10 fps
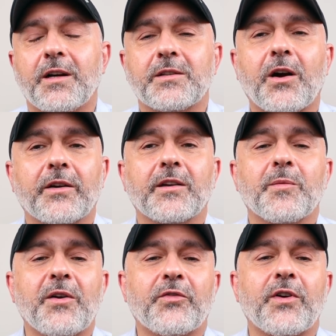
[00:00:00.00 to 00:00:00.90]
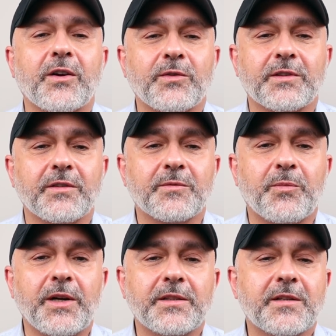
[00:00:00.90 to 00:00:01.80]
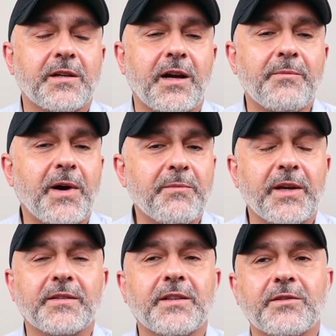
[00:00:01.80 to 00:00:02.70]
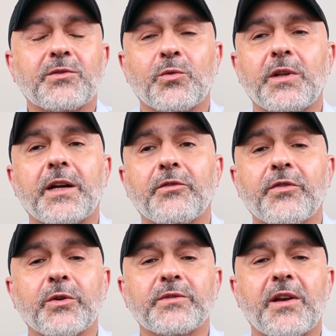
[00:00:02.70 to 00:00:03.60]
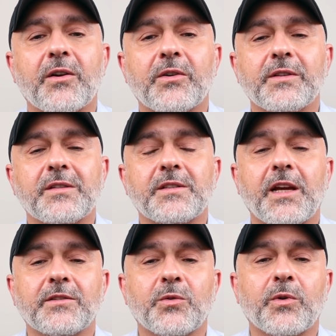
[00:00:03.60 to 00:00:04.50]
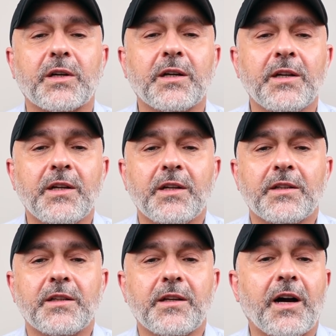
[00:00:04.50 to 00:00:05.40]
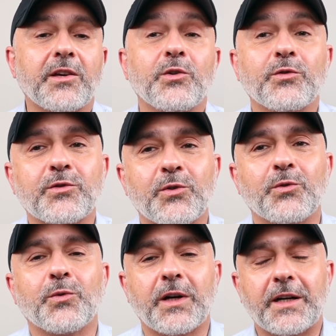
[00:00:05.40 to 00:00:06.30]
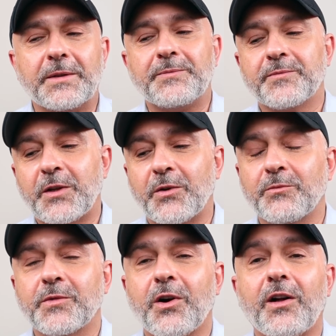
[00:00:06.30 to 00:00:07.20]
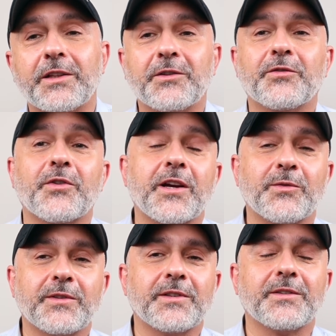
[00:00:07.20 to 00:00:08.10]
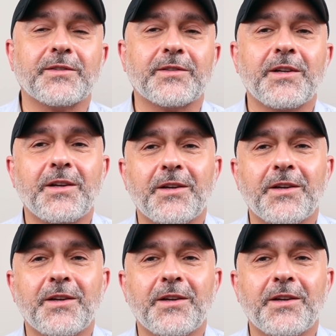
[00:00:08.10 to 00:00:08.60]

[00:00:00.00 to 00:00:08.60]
talking about fragrances, but it might make sense to a lot of folks here in the States who are not used to calling fragrances